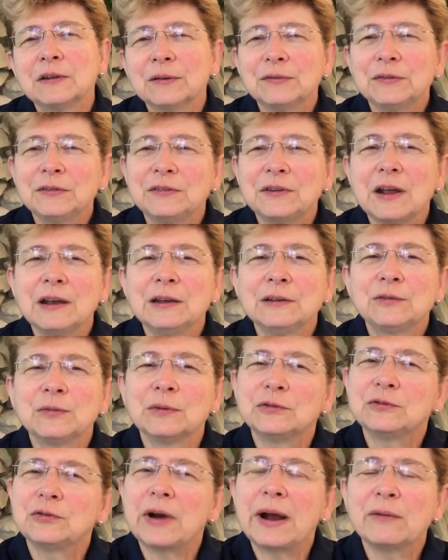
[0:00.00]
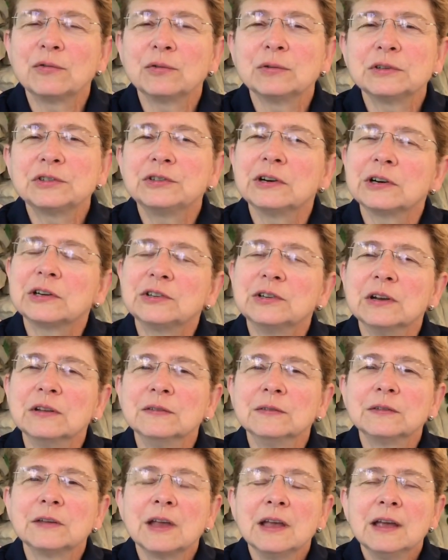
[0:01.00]
of states with travel
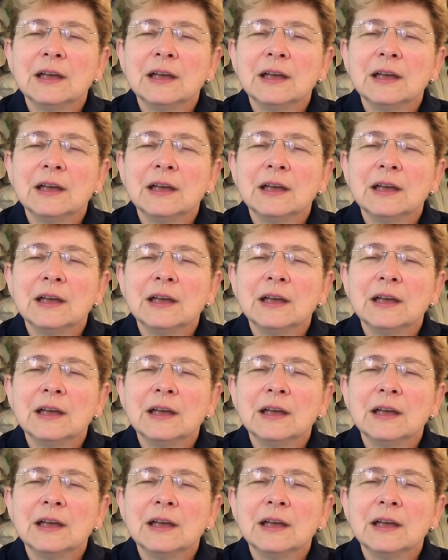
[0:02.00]
restrictions.